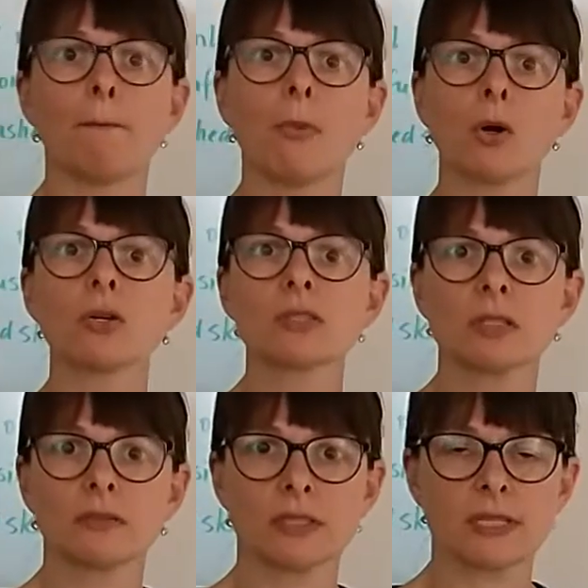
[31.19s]
Most
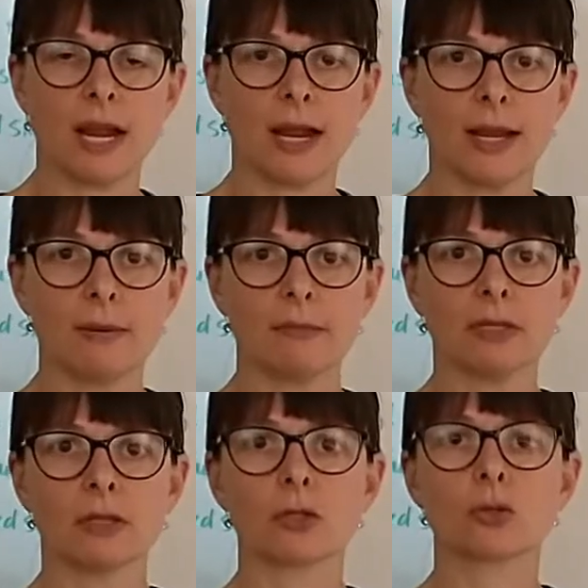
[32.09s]
of the
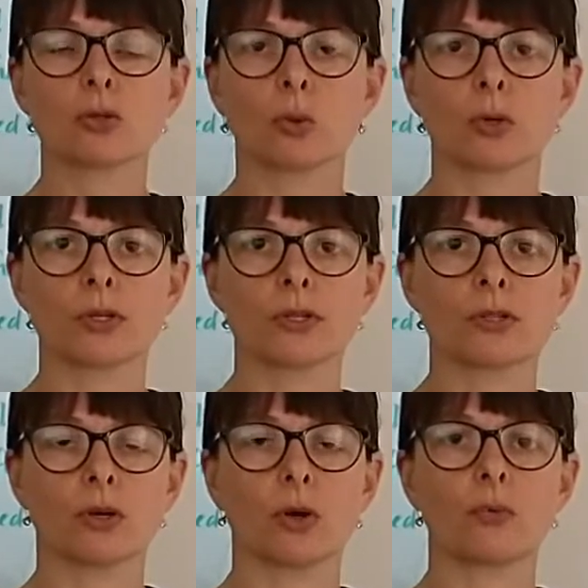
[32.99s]
time, the
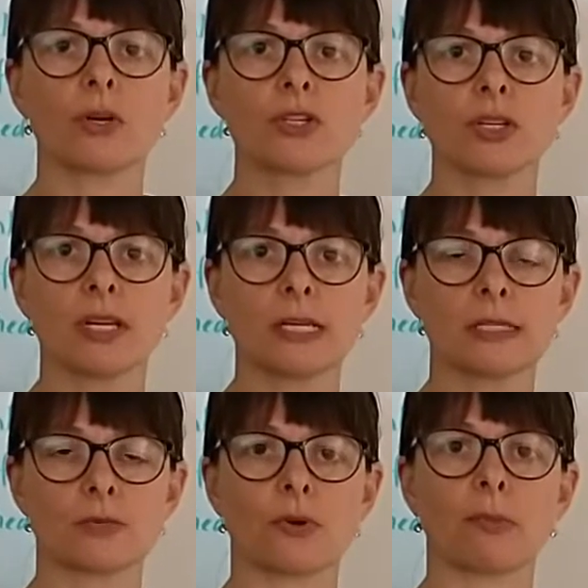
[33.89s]
source
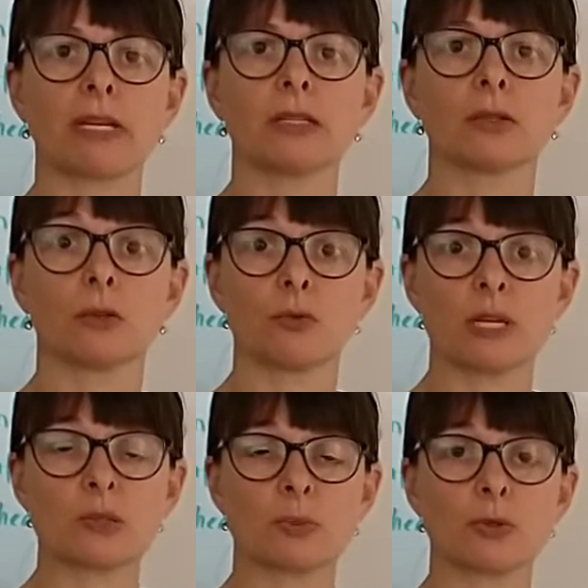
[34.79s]
originates from either the
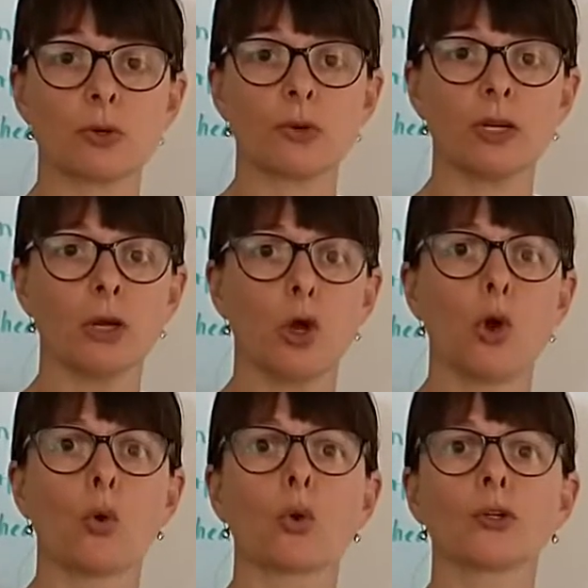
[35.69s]
respiratory
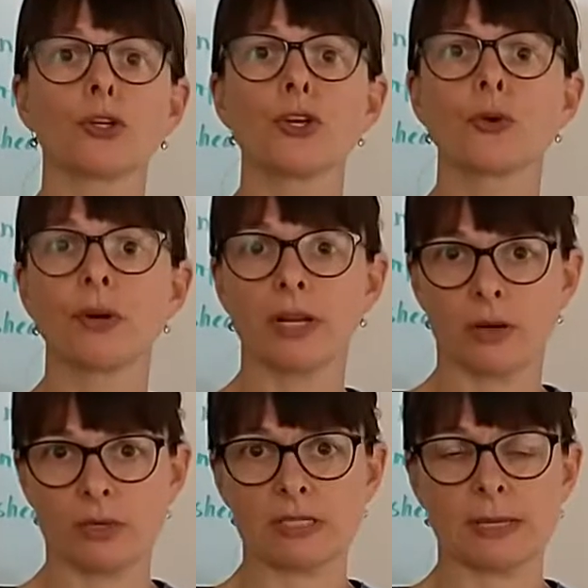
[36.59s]
or the
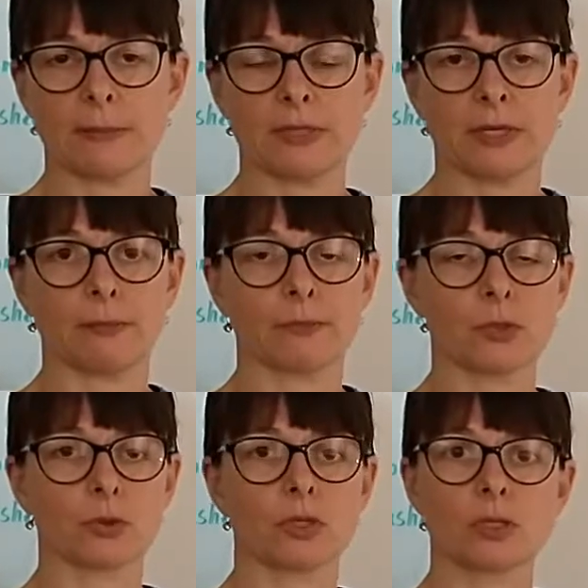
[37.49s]
urinary symptom.
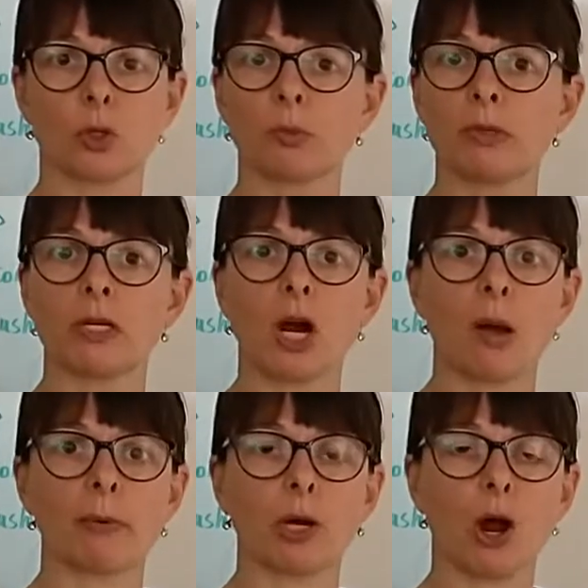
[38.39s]
So this could be a
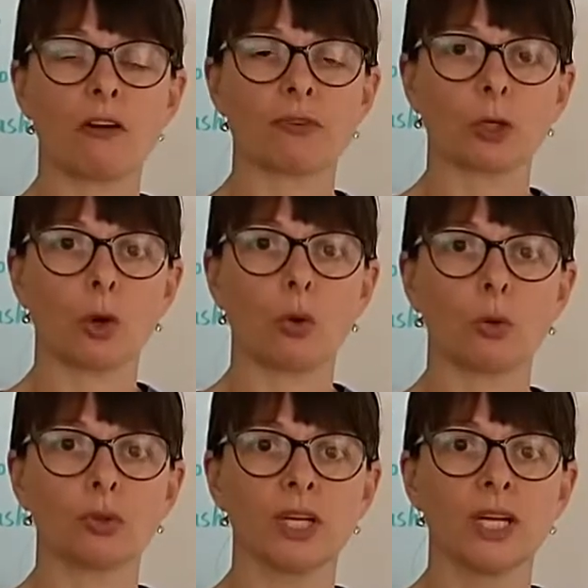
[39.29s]
common cough and
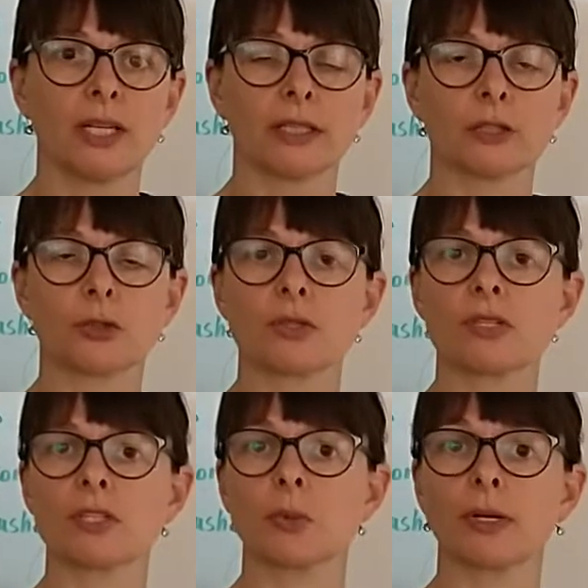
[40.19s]
cold that turns
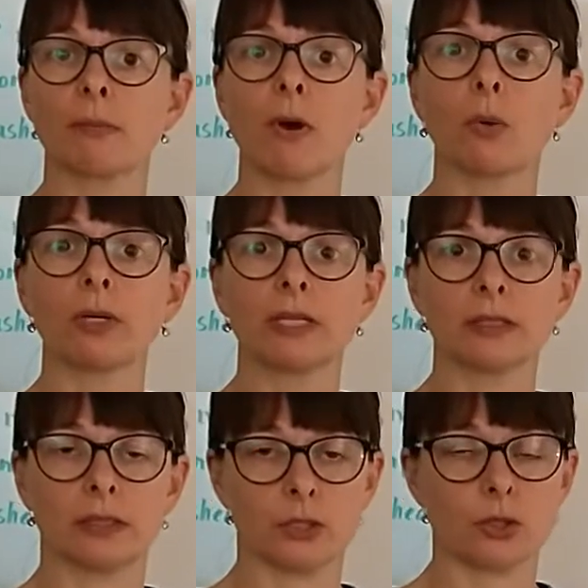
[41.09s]
into a pneumonia
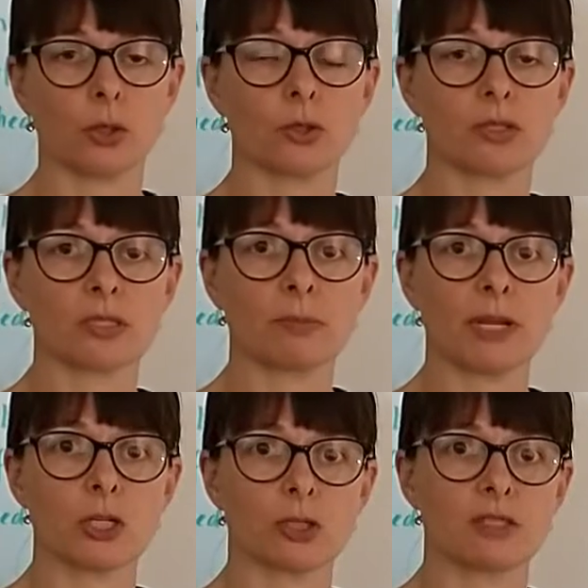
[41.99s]
that turns the
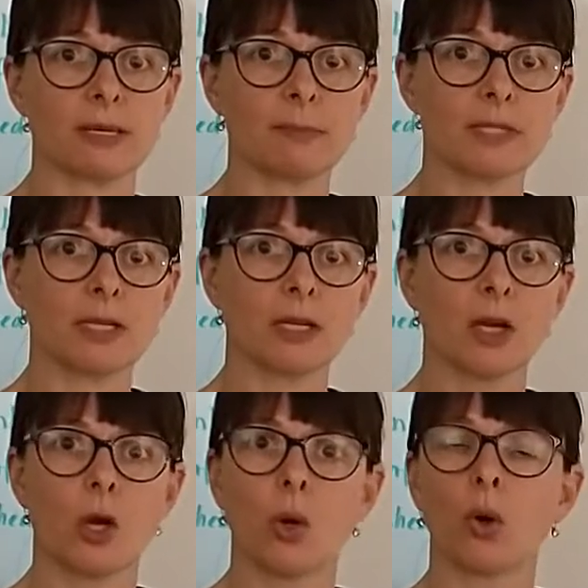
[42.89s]
patient
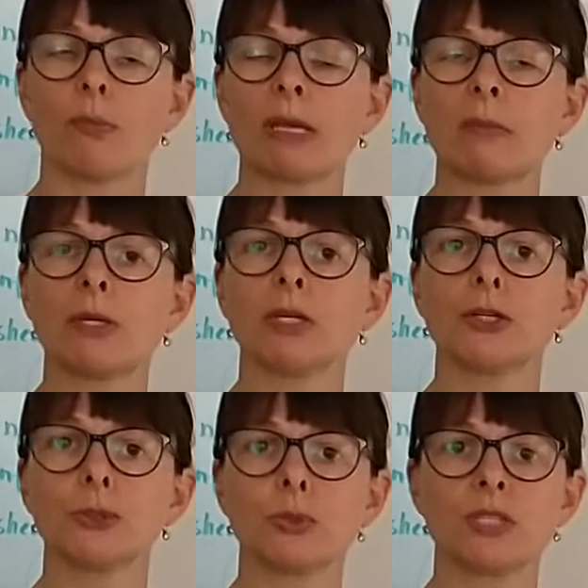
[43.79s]
septic, or maybe
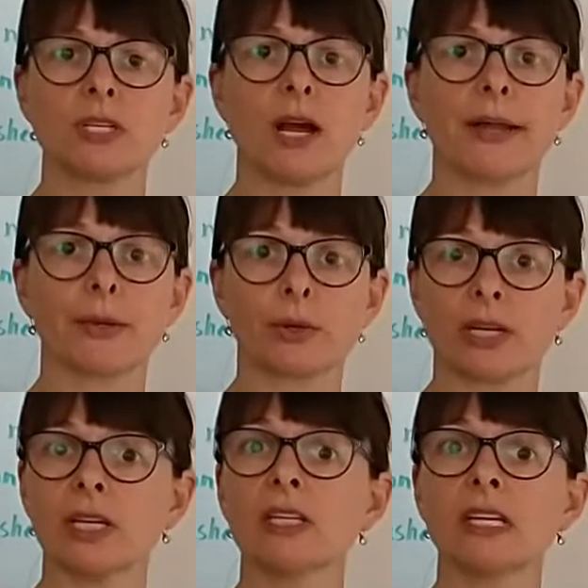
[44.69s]
a UTI or a
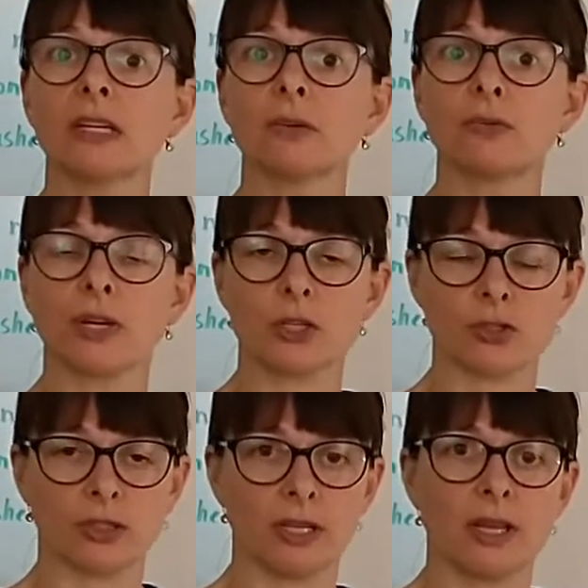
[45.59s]
kidney
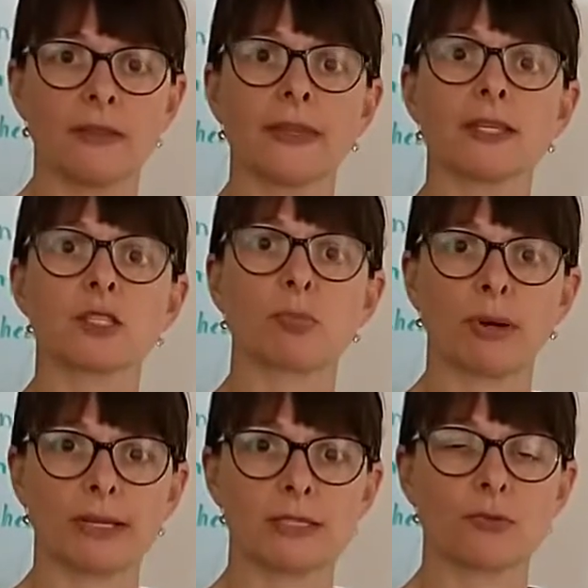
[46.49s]
infection that
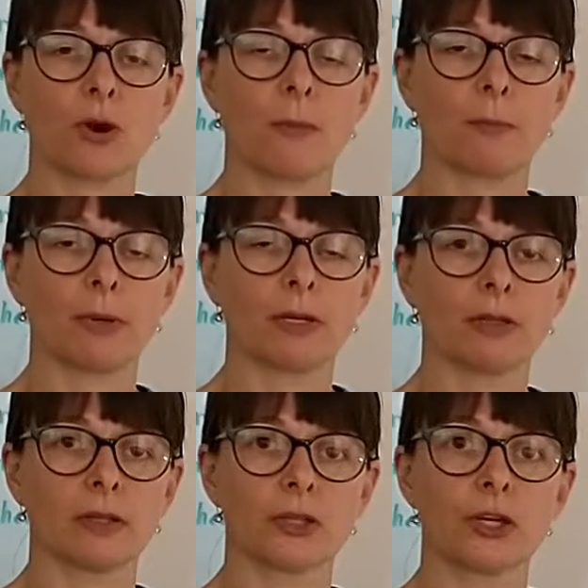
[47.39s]
spreads from
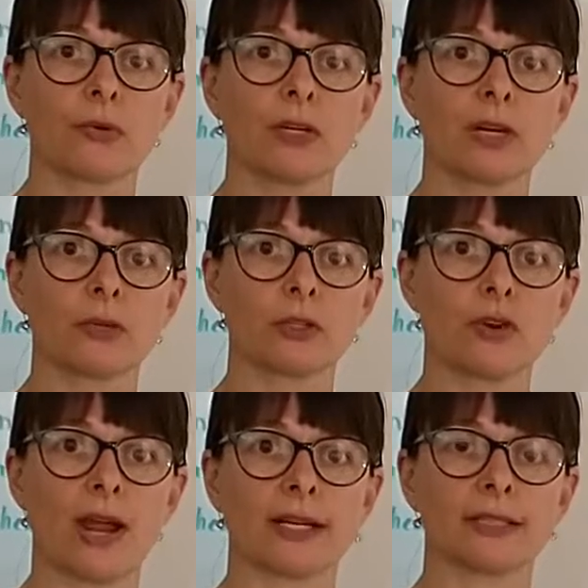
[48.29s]
the urinary
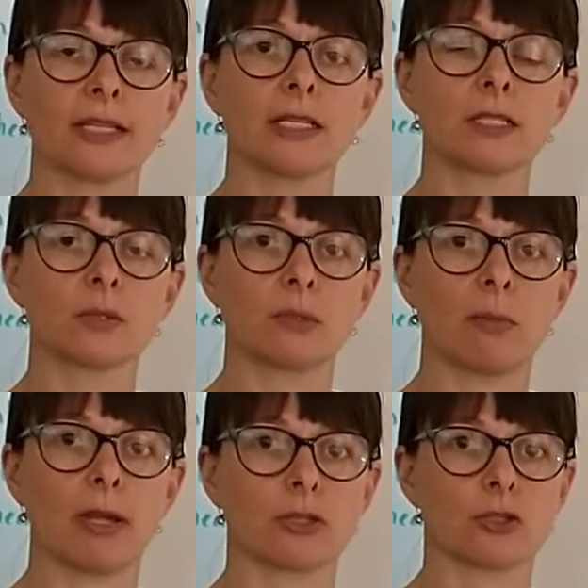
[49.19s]
tract into the
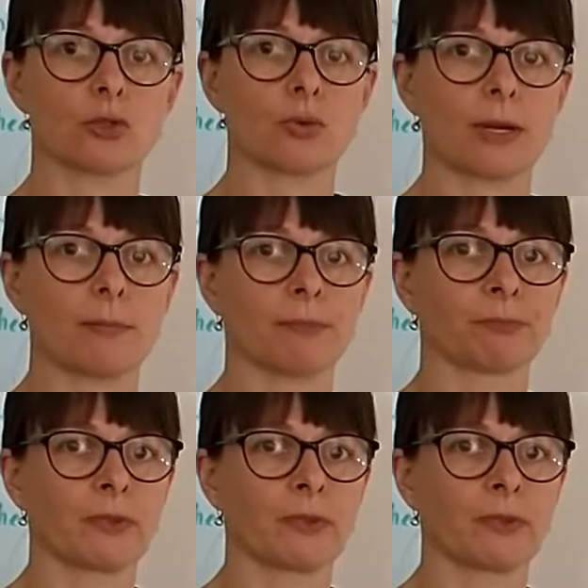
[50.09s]
bloodstream.